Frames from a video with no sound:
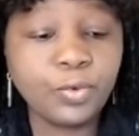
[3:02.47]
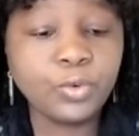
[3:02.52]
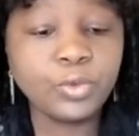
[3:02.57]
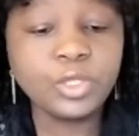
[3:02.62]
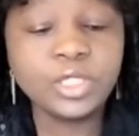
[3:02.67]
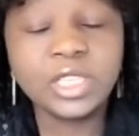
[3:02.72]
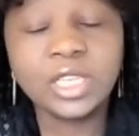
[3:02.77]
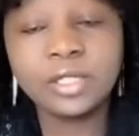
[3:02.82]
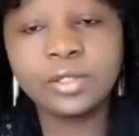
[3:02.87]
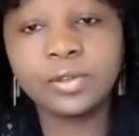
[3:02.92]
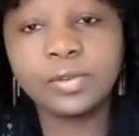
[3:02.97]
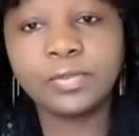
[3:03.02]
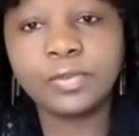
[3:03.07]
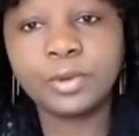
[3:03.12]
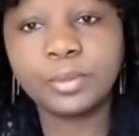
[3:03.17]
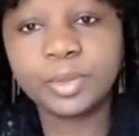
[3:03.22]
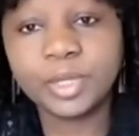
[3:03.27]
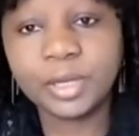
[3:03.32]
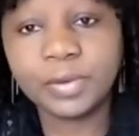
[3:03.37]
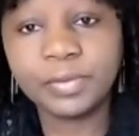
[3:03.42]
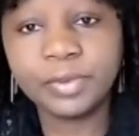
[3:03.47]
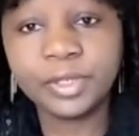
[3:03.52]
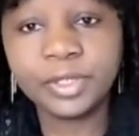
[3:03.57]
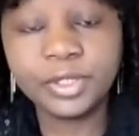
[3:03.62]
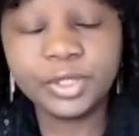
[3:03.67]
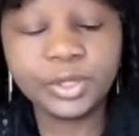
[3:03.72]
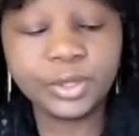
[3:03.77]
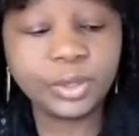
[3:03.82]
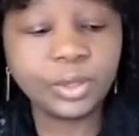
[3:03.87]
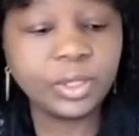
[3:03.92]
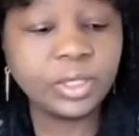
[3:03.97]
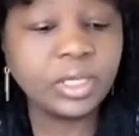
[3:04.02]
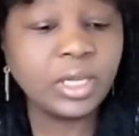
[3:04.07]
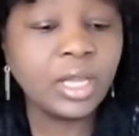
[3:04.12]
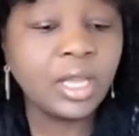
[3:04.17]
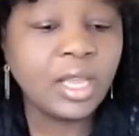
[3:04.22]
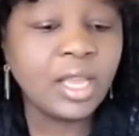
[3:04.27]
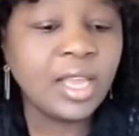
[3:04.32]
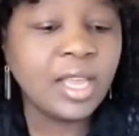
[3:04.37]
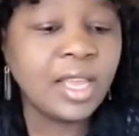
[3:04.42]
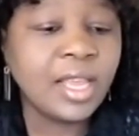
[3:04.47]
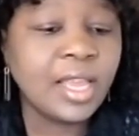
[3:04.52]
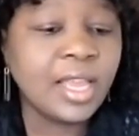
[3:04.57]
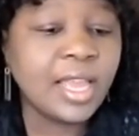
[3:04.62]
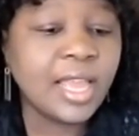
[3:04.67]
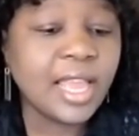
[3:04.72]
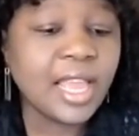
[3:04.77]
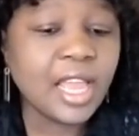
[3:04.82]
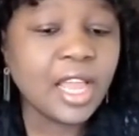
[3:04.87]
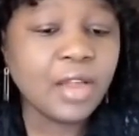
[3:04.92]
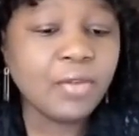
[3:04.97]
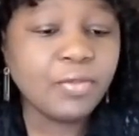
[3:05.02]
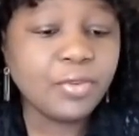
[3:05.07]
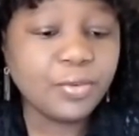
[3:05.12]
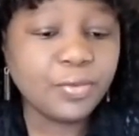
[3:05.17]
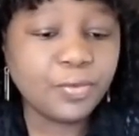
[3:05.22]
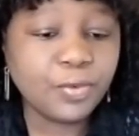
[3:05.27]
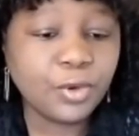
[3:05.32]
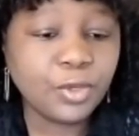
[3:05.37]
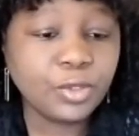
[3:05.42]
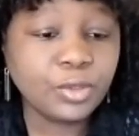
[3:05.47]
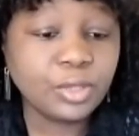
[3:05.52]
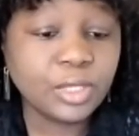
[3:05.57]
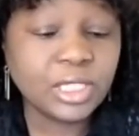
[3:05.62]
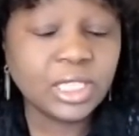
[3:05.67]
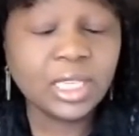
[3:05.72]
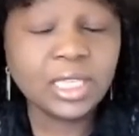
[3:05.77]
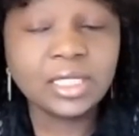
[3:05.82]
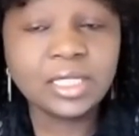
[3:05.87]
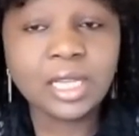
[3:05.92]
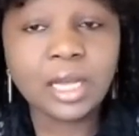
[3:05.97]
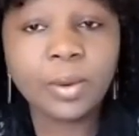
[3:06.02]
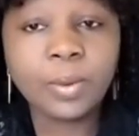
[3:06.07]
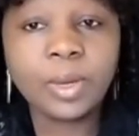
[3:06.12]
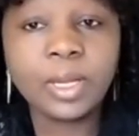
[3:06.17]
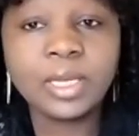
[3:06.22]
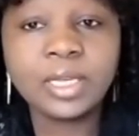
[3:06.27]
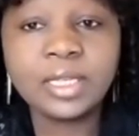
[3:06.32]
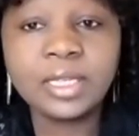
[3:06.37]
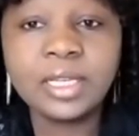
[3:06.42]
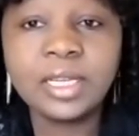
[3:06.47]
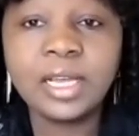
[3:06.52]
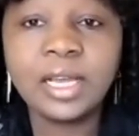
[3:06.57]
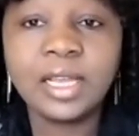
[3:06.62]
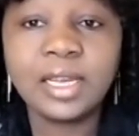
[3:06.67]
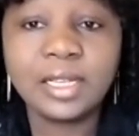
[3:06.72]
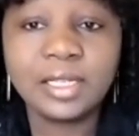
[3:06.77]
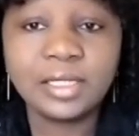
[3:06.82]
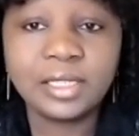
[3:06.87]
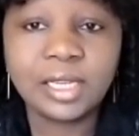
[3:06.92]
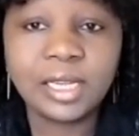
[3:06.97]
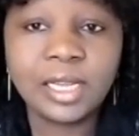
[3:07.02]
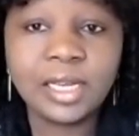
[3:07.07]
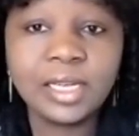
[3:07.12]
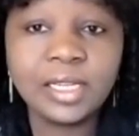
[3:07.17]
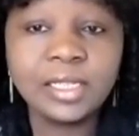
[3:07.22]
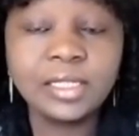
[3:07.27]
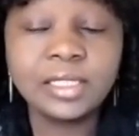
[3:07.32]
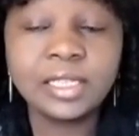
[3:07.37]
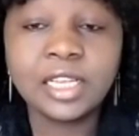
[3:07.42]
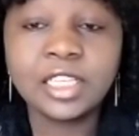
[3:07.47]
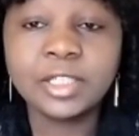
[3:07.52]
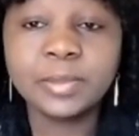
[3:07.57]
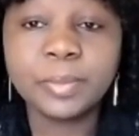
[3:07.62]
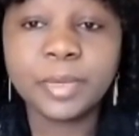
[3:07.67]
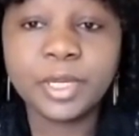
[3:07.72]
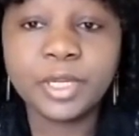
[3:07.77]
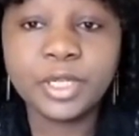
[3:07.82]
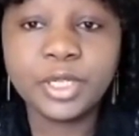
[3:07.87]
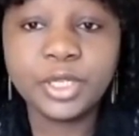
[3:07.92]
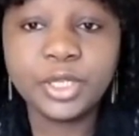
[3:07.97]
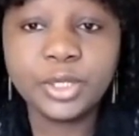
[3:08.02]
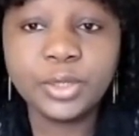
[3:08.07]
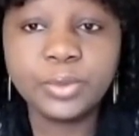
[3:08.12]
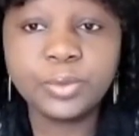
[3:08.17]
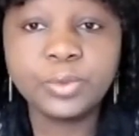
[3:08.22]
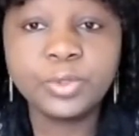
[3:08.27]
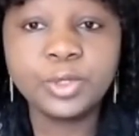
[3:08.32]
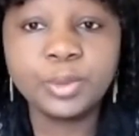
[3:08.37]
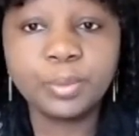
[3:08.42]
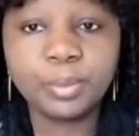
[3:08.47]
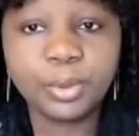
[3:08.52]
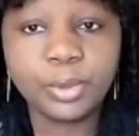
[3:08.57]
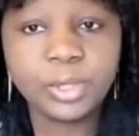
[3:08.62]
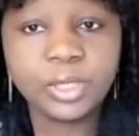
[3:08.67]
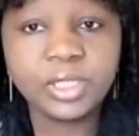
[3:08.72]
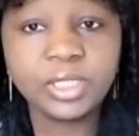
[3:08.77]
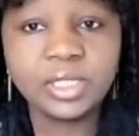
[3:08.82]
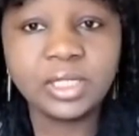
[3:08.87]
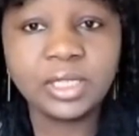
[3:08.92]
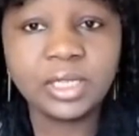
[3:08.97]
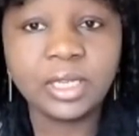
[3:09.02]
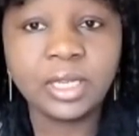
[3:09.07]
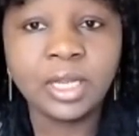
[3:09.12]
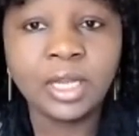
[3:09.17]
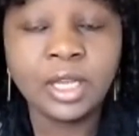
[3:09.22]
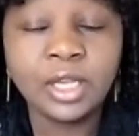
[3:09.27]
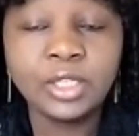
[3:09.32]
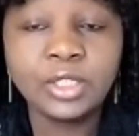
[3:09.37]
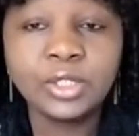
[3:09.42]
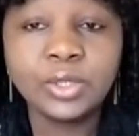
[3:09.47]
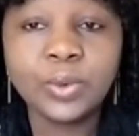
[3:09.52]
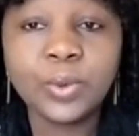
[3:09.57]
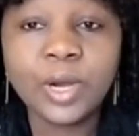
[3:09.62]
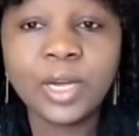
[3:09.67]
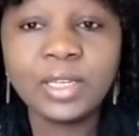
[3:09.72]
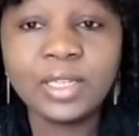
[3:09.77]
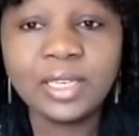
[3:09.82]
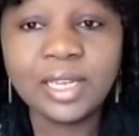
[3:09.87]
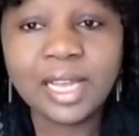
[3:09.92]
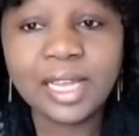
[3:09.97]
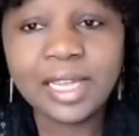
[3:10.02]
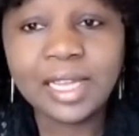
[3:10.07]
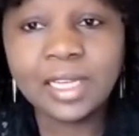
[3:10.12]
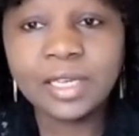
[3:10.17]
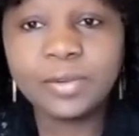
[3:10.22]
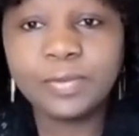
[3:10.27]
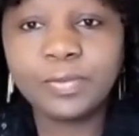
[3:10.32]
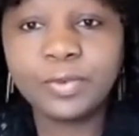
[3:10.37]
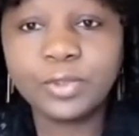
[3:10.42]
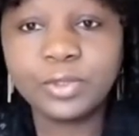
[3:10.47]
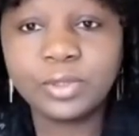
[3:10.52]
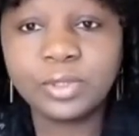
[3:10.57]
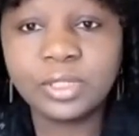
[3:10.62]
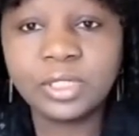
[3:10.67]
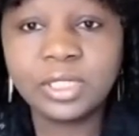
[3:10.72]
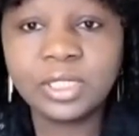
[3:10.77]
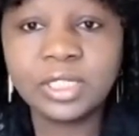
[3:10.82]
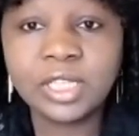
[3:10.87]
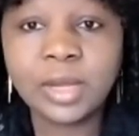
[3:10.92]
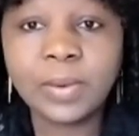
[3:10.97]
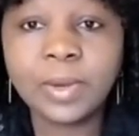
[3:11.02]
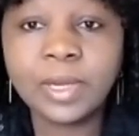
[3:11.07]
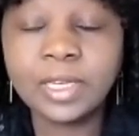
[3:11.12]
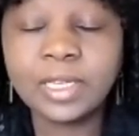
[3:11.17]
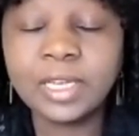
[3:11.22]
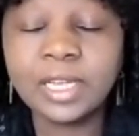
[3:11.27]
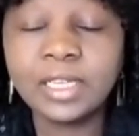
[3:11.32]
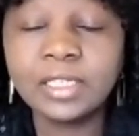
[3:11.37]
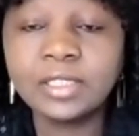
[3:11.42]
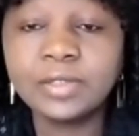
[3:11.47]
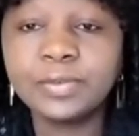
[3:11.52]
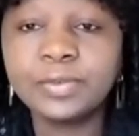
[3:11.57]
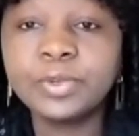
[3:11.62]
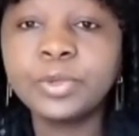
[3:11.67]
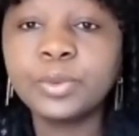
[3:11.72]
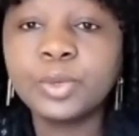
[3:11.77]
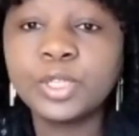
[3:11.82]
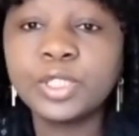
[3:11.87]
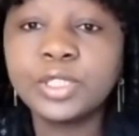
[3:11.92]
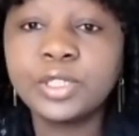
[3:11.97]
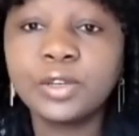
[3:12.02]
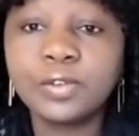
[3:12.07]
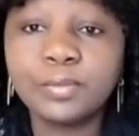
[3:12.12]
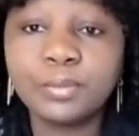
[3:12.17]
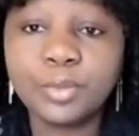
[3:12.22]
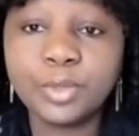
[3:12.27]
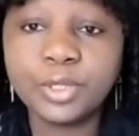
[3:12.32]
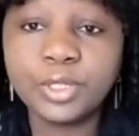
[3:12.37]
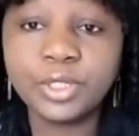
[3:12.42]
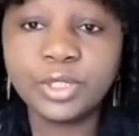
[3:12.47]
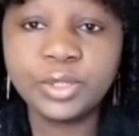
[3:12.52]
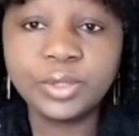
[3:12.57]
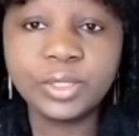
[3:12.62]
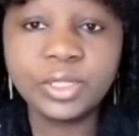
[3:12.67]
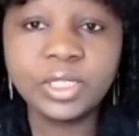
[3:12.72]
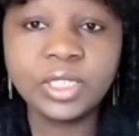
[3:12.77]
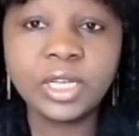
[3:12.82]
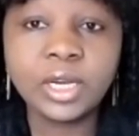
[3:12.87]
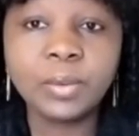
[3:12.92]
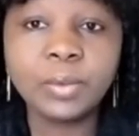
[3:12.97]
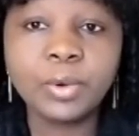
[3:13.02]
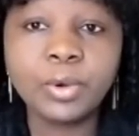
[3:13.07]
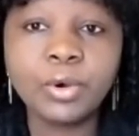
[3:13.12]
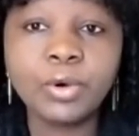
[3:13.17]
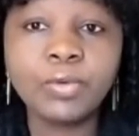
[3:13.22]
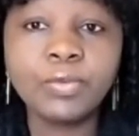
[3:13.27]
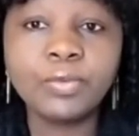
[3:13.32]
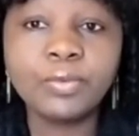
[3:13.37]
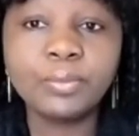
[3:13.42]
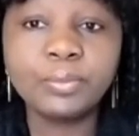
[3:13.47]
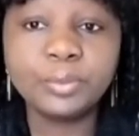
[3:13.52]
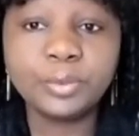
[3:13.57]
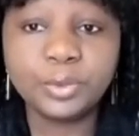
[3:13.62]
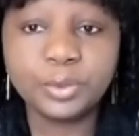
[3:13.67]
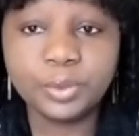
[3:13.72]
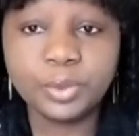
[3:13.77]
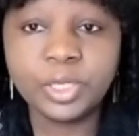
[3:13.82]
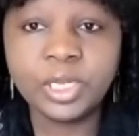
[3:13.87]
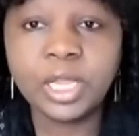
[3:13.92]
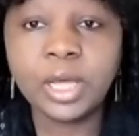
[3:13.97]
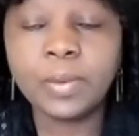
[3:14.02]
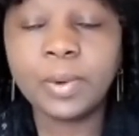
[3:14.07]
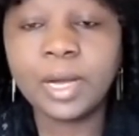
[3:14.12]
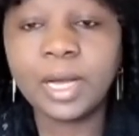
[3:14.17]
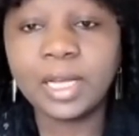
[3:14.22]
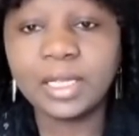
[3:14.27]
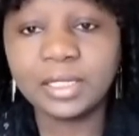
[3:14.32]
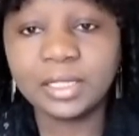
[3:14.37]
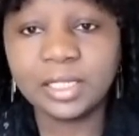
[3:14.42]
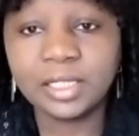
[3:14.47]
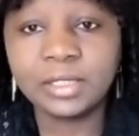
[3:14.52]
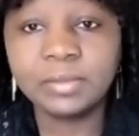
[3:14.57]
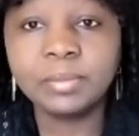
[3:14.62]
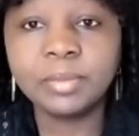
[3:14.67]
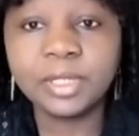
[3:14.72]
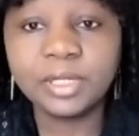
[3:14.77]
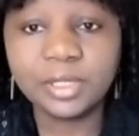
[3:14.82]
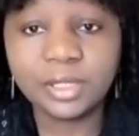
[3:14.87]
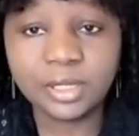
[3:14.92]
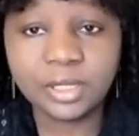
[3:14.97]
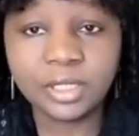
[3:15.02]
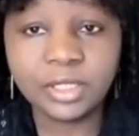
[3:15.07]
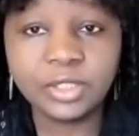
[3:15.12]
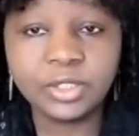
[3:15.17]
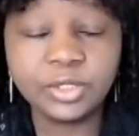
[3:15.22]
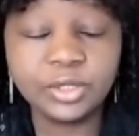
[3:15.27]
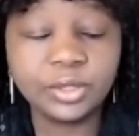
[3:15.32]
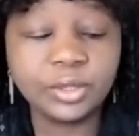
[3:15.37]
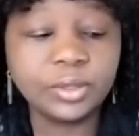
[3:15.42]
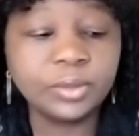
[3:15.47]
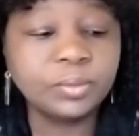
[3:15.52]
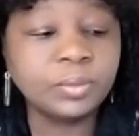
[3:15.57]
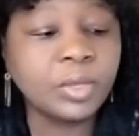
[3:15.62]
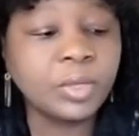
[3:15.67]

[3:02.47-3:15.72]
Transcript: set of observation every 4 to 6 hourly and escalate as per news policy. So how did I get the 4 to 6 hourly? That's the frequency of monitoring that will go during our assessment station.